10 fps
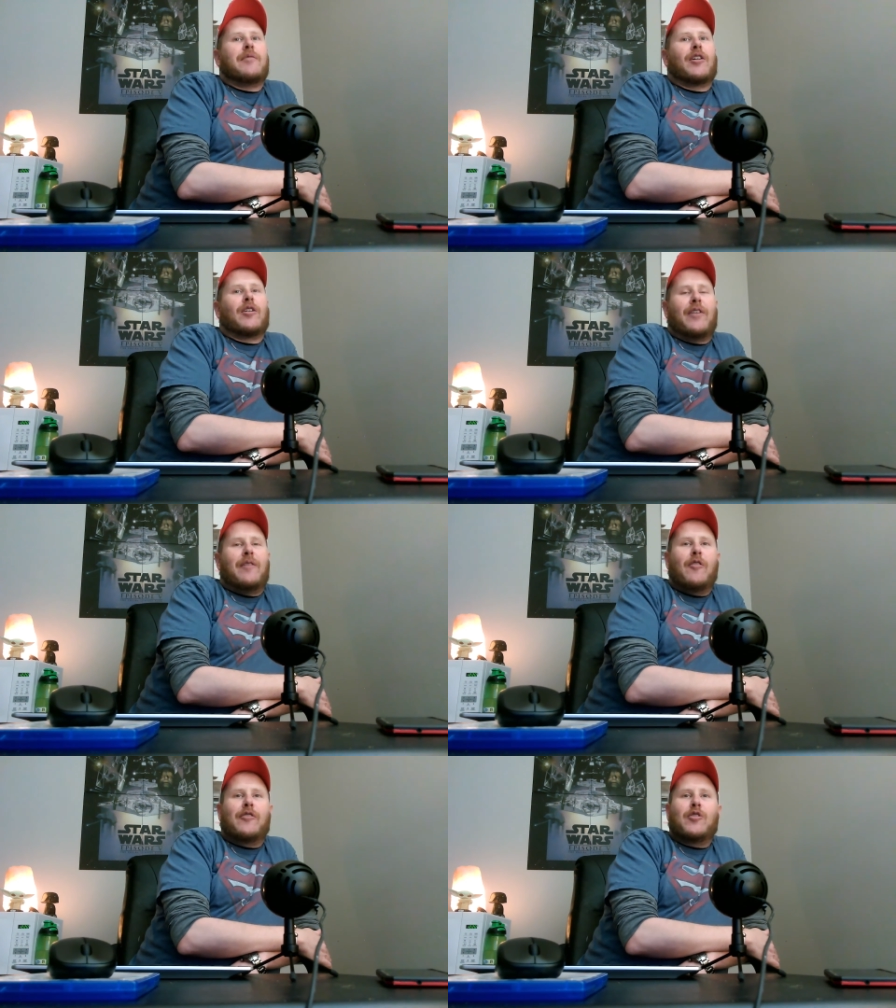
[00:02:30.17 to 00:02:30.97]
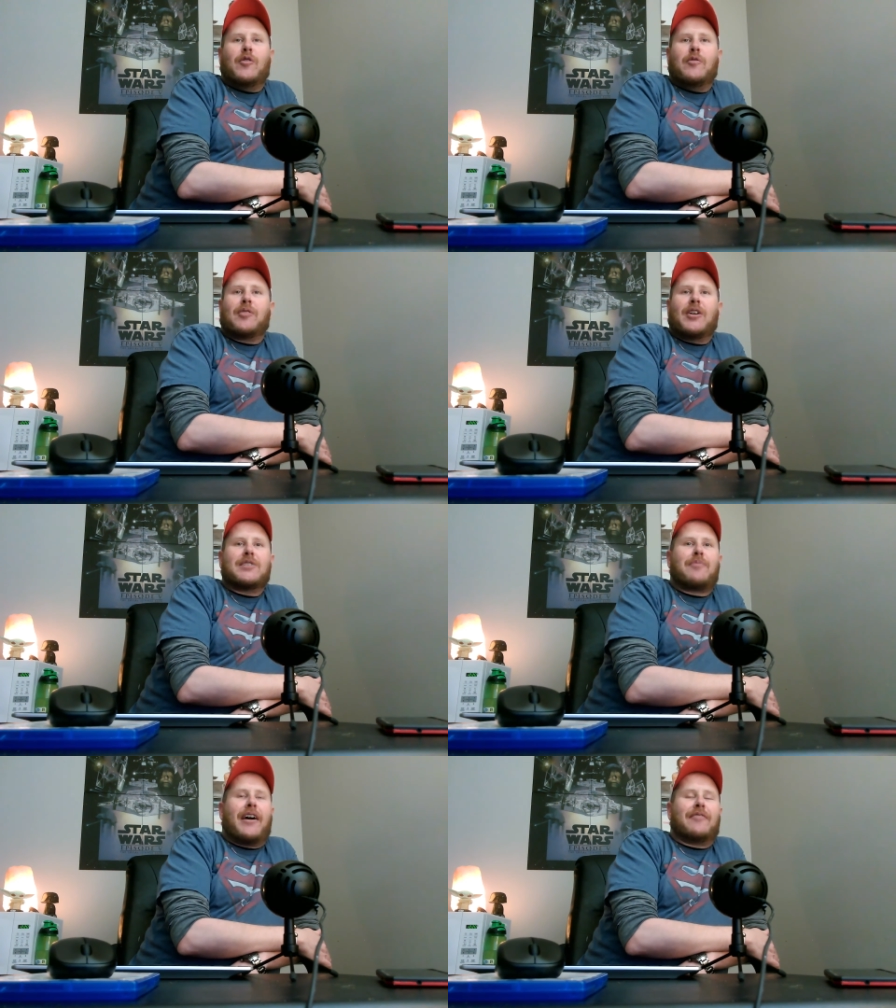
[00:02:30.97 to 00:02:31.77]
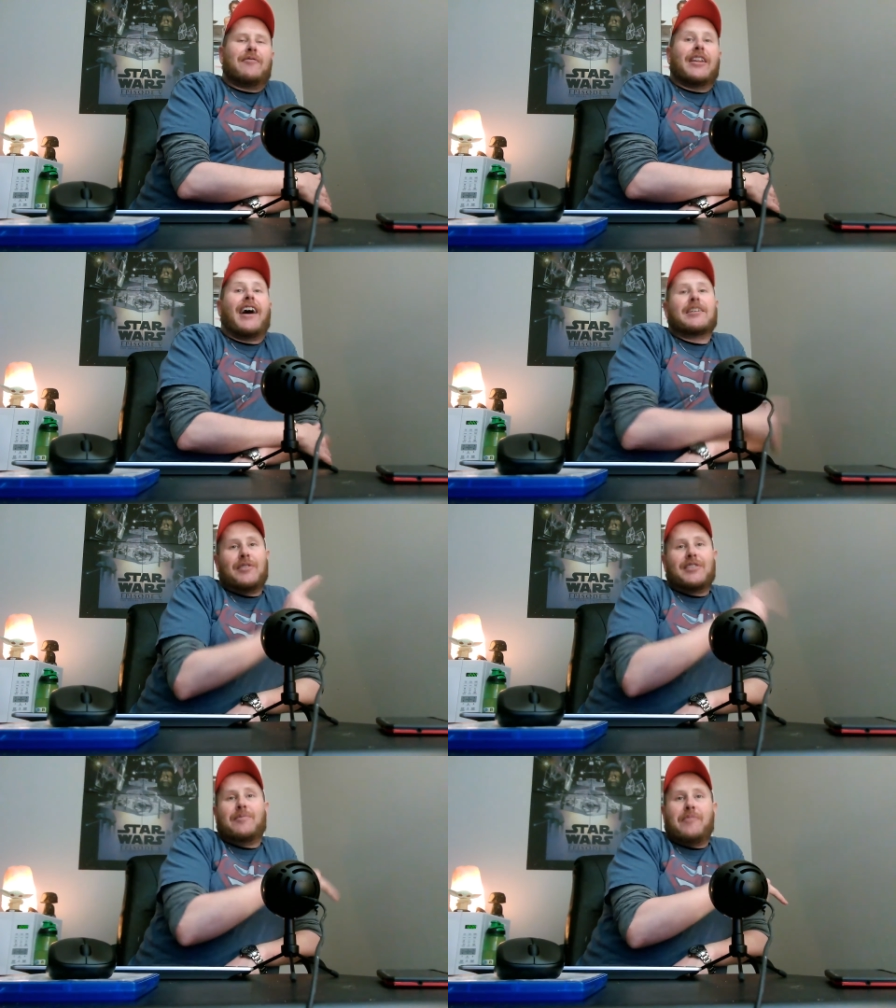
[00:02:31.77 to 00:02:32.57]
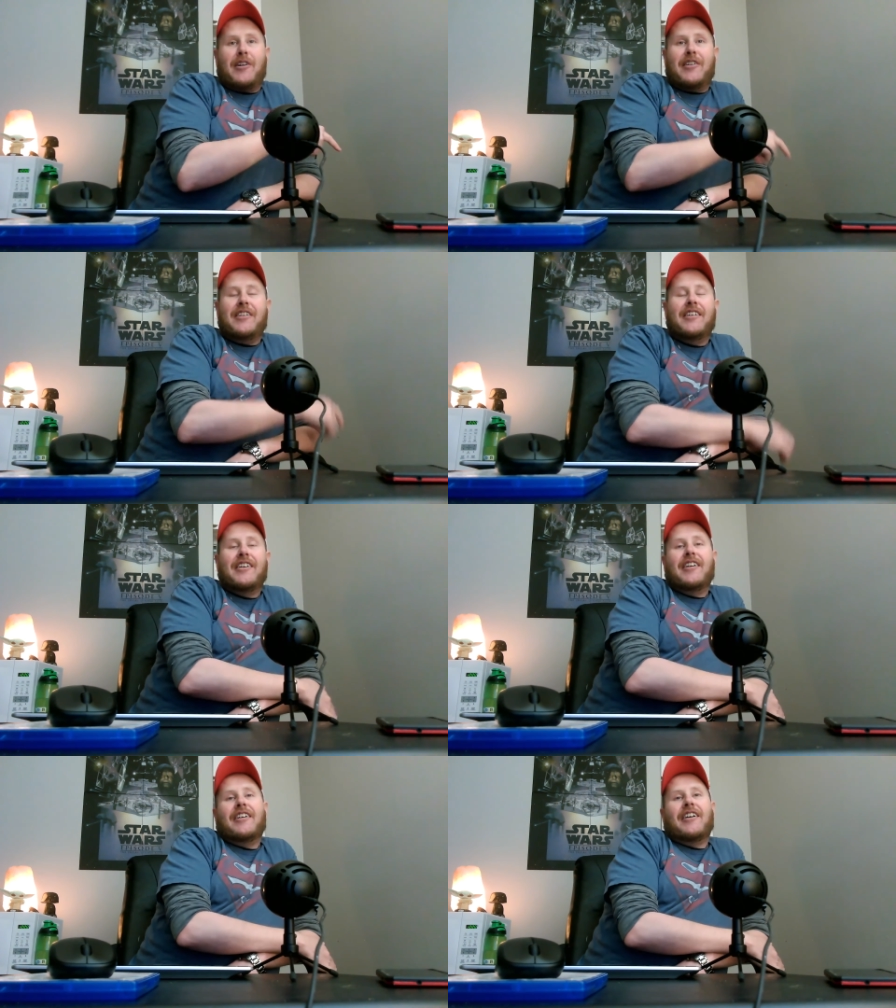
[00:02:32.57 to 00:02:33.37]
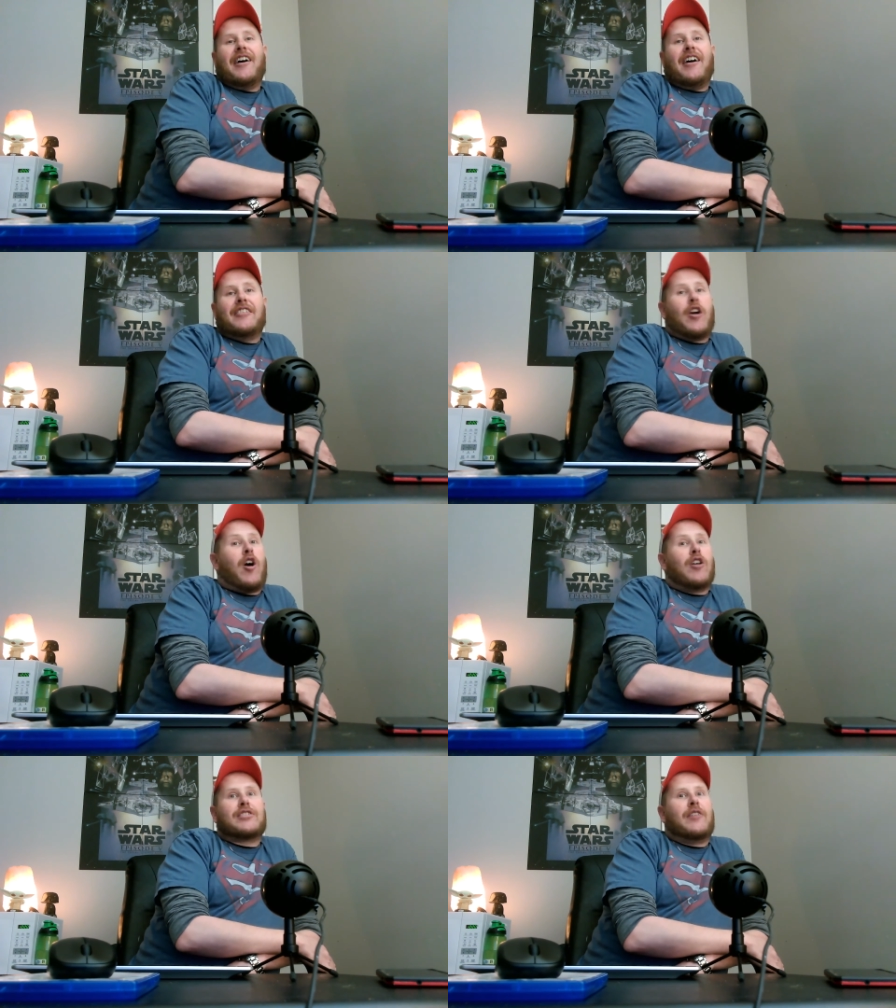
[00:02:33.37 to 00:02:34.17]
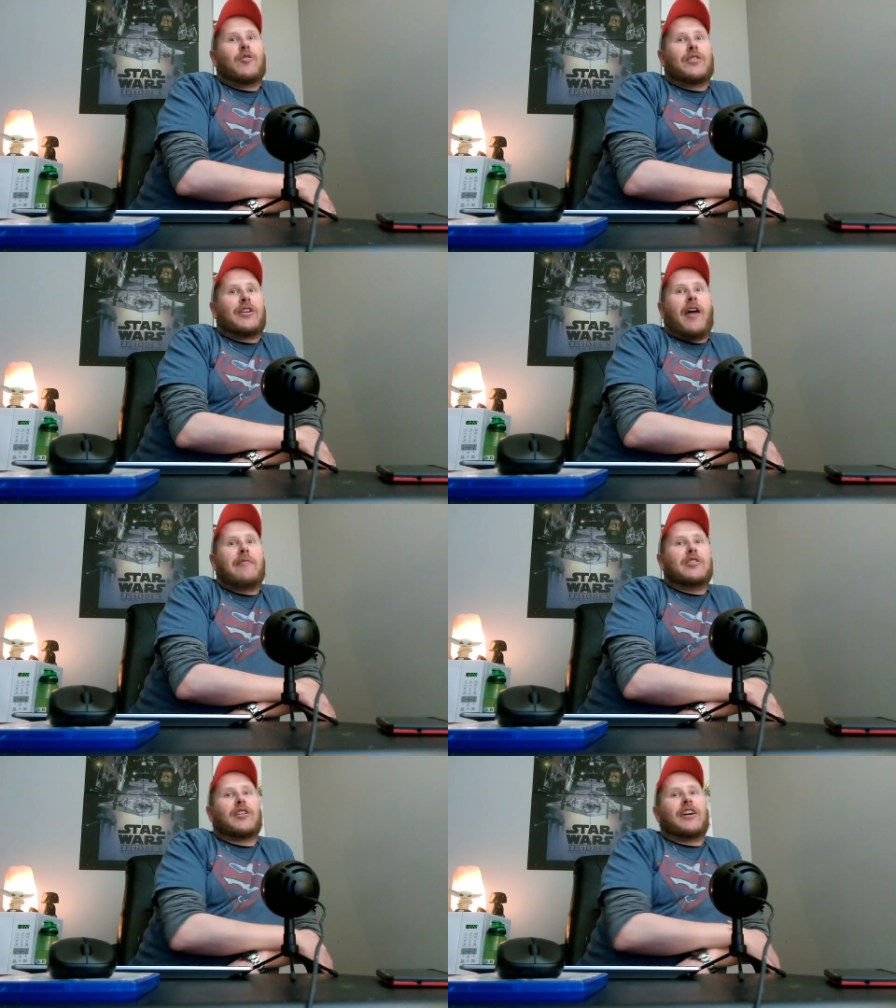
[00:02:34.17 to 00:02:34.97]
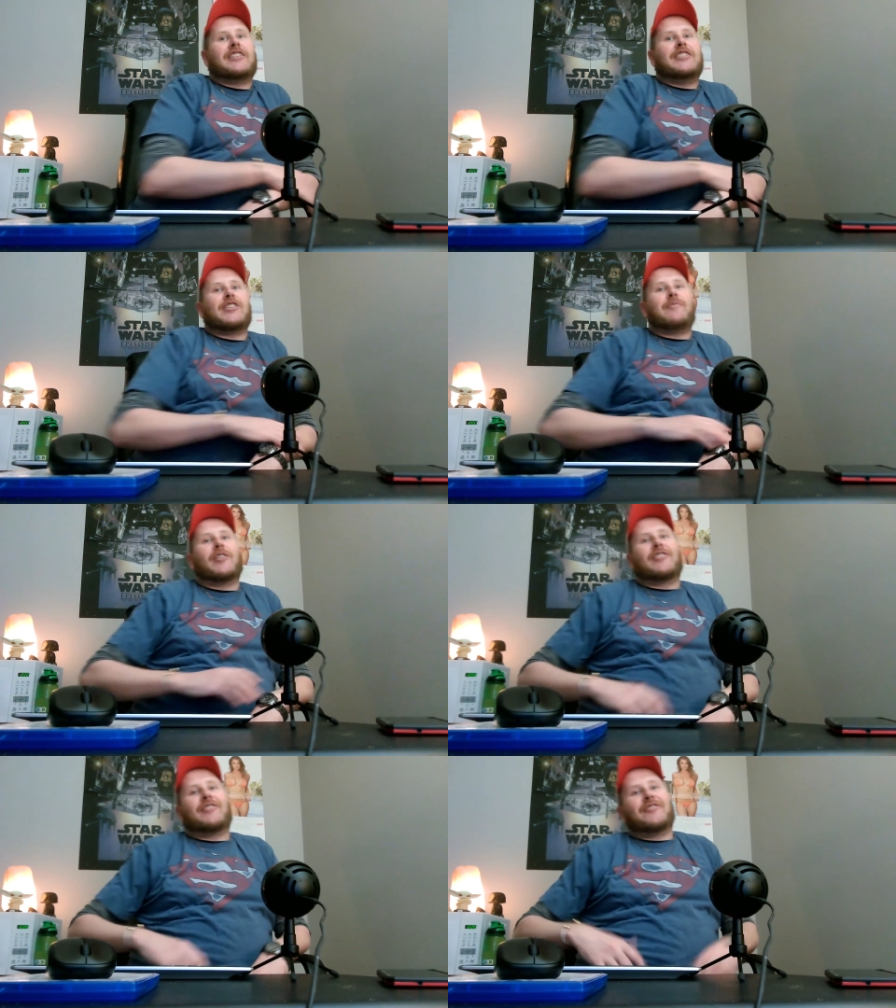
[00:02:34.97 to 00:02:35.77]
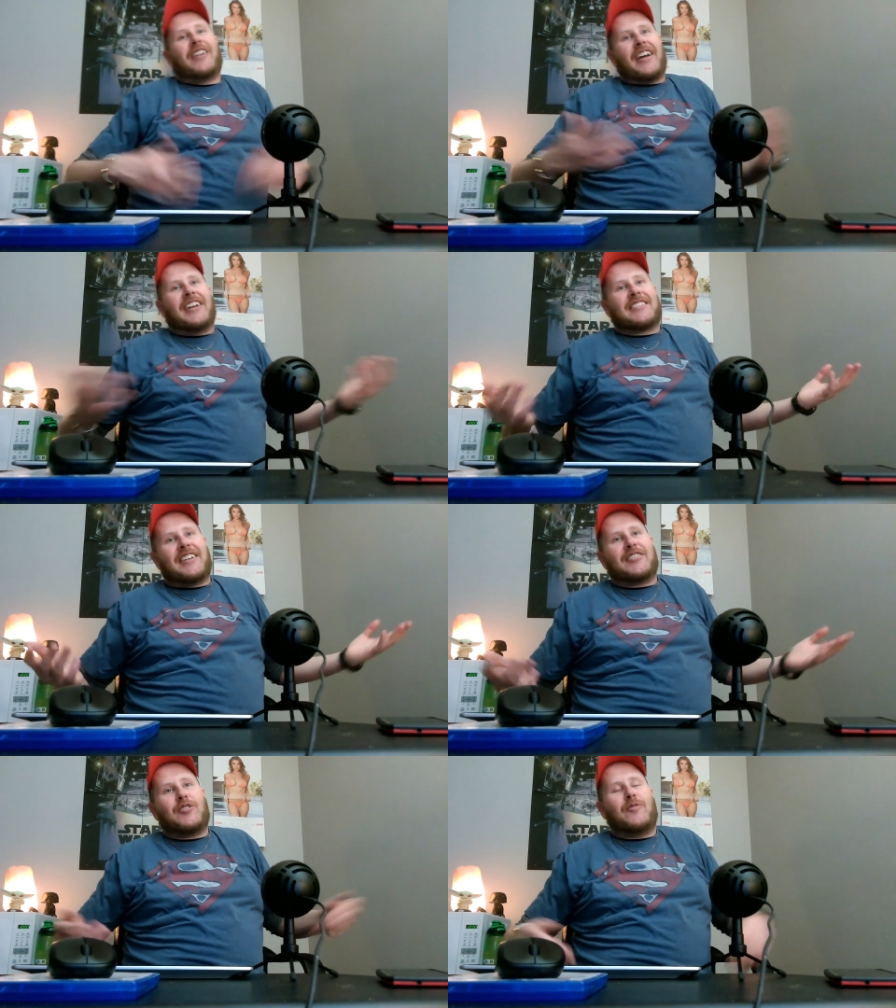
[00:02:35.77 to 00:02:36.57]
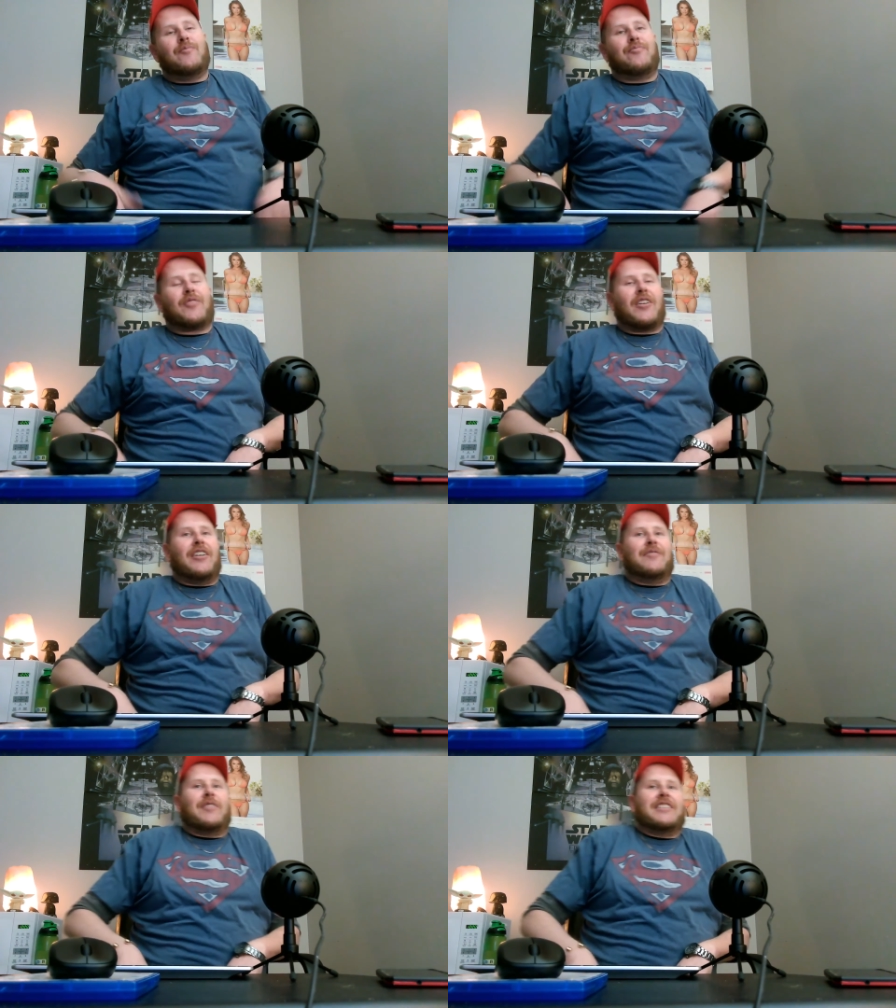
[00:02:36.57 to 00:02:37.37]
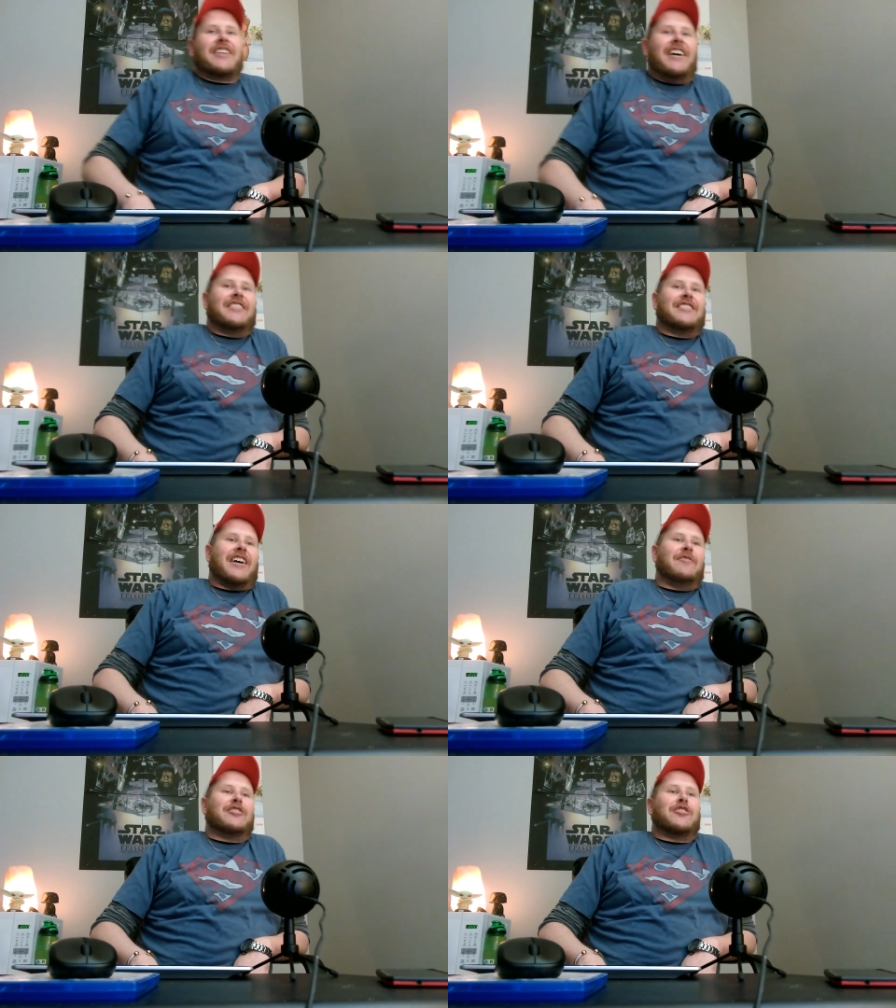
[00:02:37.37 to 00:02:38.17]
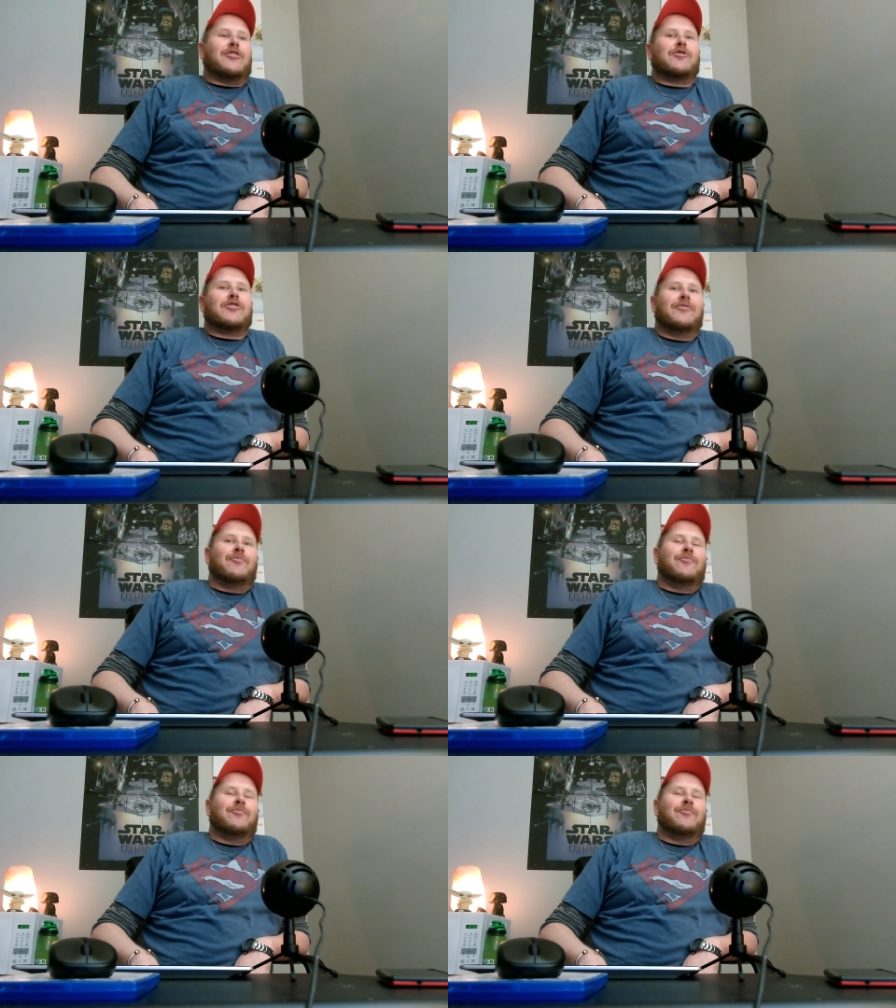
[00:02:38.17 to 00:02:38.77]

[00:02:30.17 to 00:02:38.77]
Miller. When I moved to a new place back, my last place in Barry, uh, they all said, "Holy crap, you look like T.J. Miller," and I guess I do. But he kind of he's kind of a douche.